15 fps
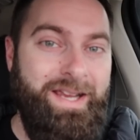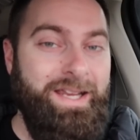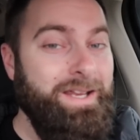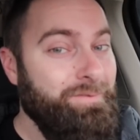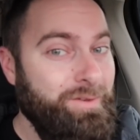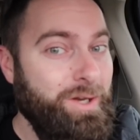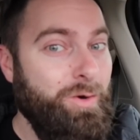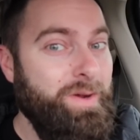
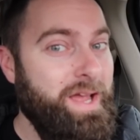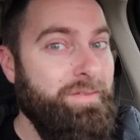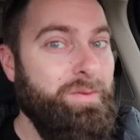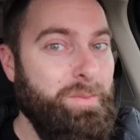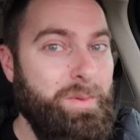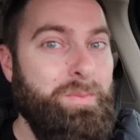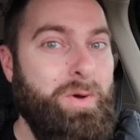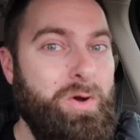even though we
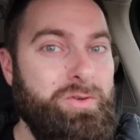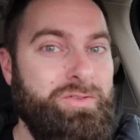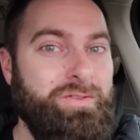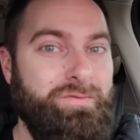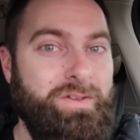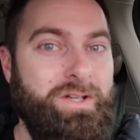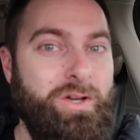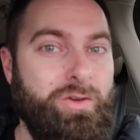haven't been
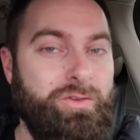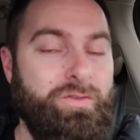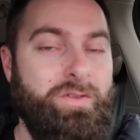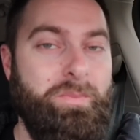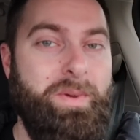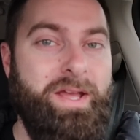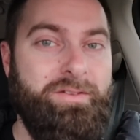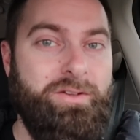posting videos over
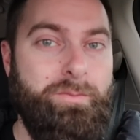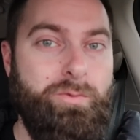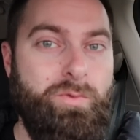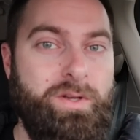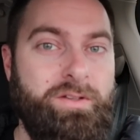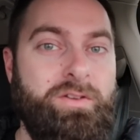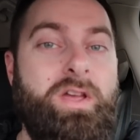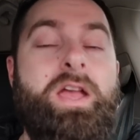the past couple of
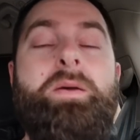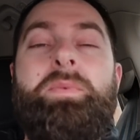weeks.